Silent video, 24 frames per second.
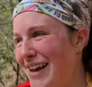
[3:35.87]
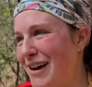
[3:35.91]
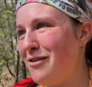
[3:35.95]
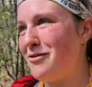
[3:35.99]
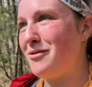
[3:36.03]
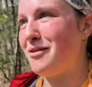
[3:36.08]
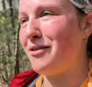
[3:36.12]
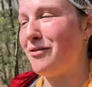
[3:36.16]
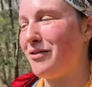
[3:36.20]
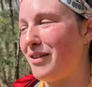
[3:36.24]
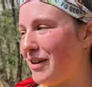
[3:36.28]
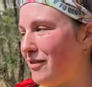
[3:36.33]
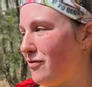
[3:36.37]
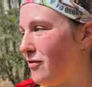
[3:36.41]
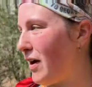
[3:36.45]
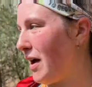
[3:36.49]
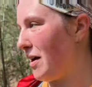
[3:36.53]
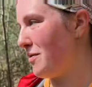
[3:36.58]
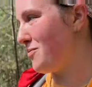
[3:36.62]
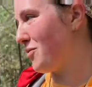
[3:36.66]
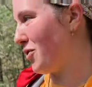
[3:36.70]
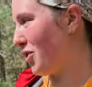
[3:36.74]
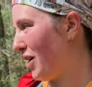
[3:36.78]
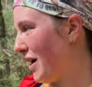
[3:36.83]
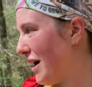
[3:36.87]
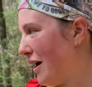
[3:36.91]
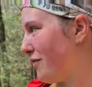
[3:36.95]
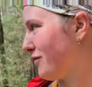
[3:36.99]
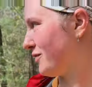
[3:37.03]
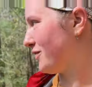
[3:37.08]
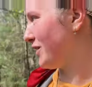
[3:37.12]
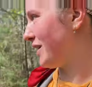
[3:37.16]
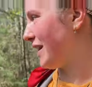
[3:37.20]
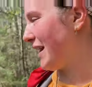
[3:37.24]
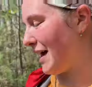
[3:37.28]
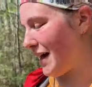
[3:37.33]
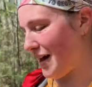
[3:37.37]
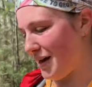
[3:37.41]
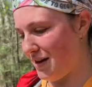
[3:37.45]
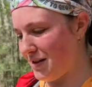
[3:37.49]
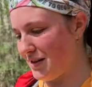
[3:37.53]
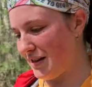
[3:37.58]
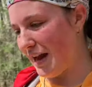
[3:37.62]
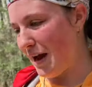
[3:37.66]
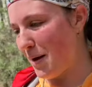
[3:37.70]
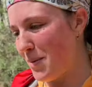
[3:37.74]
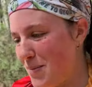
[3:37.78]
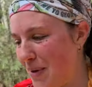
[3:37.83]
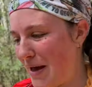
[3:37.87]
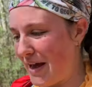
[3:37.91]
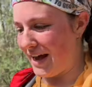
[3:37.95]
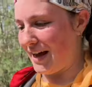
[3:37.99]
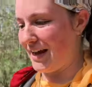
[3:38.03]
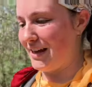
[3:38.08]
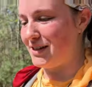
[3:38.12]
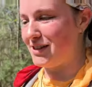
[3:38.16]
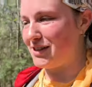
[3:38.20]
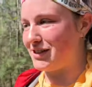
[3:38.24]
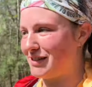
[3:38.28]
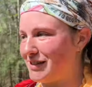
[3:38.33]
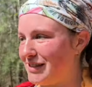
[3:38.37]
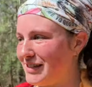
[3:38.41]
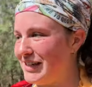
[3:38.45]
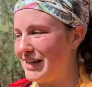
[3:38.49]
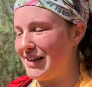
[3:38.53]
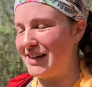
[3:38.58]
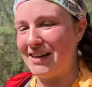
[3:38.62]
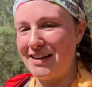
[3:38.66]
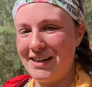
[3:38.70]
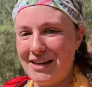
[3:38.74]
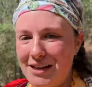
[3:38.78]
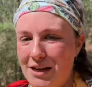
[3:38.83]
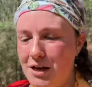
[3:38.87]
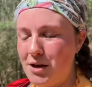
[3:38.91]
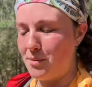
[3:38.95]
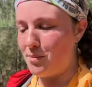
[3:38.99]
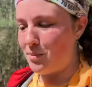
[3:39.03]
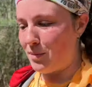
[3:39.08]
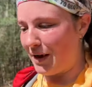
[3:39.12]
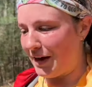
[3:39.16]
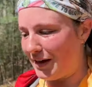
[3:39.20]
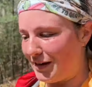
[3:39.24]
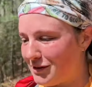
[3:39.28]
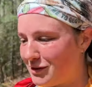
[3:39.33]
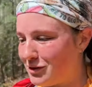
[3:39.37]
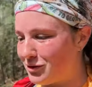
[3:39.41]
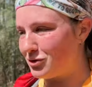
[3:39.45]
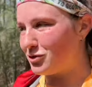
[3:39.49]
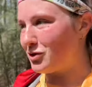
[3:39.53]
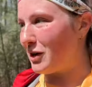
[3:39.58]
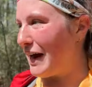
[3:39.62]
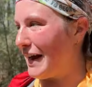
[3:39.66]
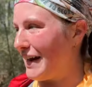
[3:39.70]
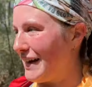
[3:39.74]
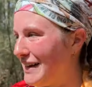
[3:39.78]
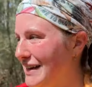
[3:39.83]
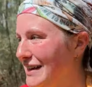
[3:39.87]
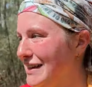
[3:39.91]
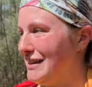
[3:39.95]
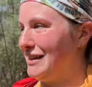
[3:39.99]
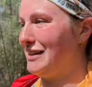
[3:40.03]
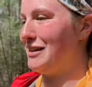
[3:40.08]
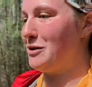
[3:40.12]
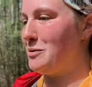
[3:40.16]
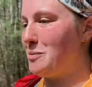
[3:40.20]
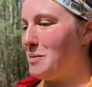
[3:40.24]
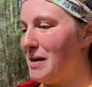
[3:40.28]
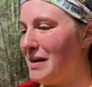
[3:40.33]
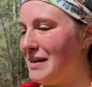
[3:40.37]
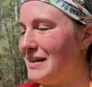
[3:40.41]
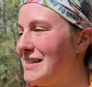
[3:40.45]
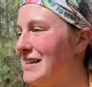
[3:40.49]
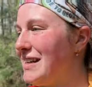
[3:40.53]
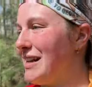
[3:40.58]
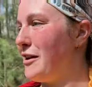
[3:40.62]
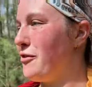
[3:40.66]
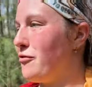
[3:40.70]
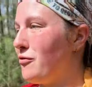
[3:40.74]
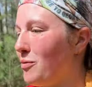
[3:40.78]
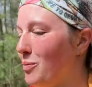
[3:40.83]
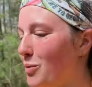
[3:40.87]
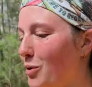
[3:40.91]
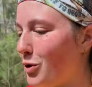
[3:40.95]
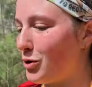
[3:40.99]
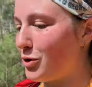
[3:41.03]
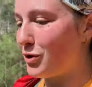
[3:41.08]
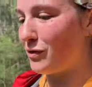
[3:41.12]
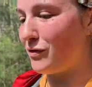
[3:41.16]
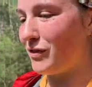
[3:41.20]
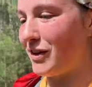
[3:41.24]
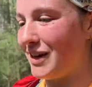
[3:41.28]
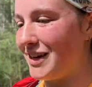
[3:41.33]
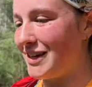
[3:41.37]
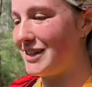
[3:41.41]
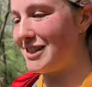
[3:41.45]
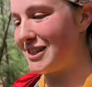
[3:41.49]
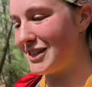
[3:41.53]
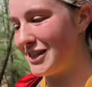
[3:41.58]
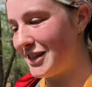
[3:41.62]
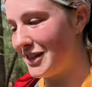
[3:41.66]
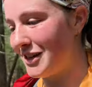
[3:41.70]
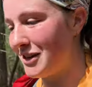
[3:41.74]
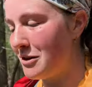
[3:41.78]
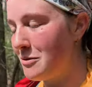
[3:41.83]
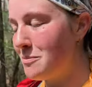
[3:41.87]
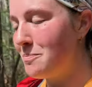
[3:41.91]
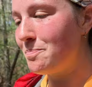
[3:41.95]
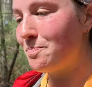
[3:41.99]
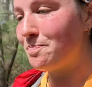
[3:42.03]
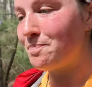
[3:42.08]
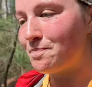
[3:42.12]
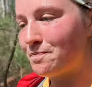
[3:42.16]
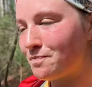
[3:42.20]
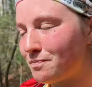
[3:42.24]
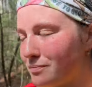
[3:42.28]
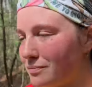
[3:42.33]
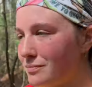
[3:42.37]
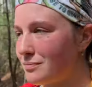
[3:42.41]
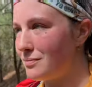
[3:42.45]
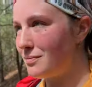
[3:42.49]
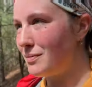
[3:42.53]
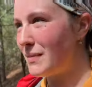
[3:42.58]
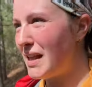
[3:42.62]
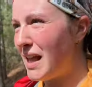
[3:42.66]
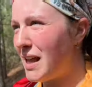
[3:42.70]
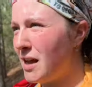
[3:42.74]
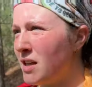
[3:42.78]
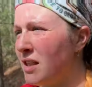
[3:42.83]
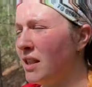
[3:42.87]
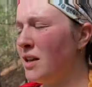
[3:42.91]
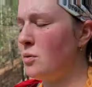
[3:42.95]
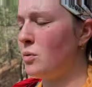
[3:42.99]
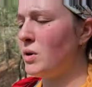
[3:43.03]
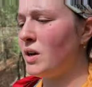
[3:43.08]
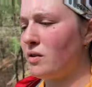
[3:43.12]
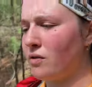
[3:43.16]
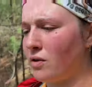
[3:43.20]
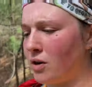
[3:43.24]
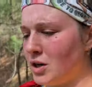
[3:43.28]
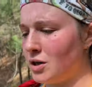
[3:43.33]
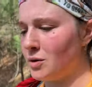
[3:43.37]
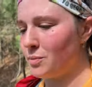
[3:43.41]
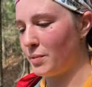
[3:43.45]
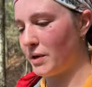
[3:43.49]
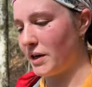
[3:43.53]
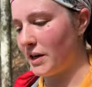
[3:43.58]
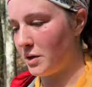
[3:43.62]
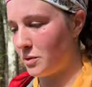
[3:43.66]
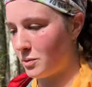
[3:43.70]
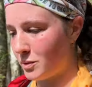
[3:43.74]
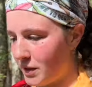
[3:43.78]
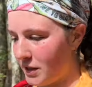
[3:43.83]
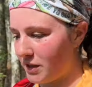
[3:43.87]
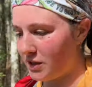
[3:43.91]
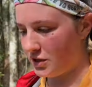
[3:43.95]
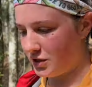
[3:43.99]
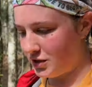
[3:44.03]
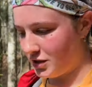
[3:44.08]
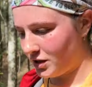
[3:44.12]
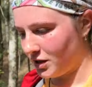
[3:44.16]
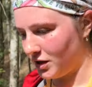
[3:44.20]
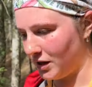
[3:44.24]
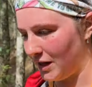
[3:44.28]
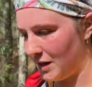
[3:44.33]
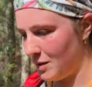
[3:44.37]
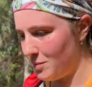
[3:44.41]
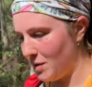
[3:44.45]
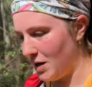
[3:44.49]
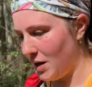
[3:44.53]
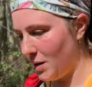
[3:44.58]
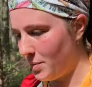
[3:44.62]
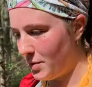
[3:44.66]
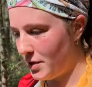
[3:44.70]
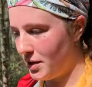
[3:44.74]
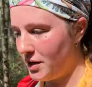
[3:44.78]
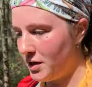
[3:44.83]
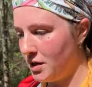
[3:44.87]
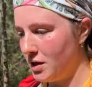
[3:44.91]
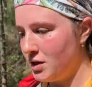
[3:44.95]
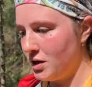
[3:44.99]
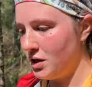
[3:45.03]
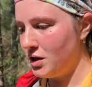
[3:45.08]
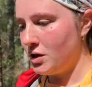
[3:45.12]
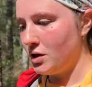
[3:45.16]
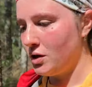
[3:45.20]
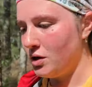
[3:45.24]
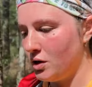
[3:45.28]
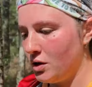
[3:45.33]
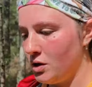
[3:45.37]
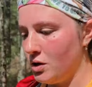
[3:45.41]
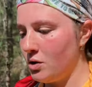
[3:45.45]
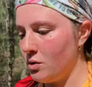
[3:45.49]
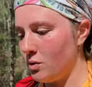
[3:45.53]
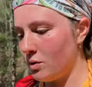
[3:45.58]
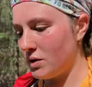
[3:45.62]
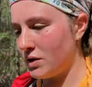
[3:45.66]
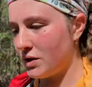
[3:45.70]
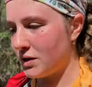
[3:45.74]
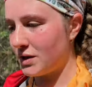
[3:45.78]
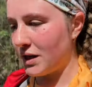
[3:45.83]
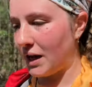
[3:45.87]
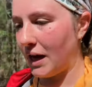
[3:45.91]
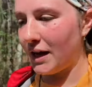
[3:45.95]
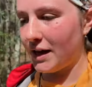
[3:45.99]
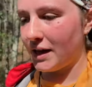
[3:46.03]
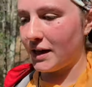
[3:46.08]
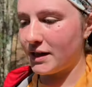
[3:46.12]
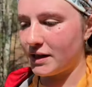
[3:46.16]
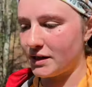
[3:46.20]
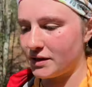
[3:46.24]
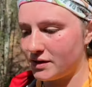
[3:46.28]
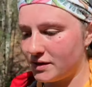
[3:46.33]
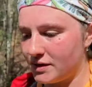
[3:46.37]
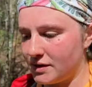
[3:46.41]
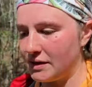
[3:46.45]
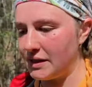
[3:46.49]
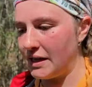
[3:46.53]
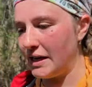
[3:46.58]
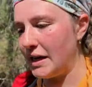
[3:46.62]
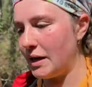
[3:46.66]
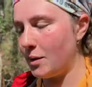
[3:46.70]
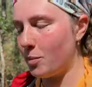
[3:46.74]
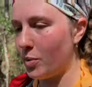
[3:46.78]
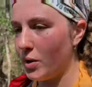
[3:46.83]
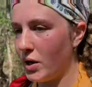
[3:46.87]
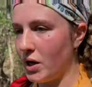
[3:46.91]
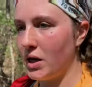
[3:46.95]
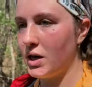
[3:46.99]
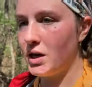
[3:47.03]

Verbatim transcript: We have like 5 more after that. Not bad, just miles are dragging a little bit today for both of us. And then we have Heartbreak Ridge to climb up, which is kind of like a steep,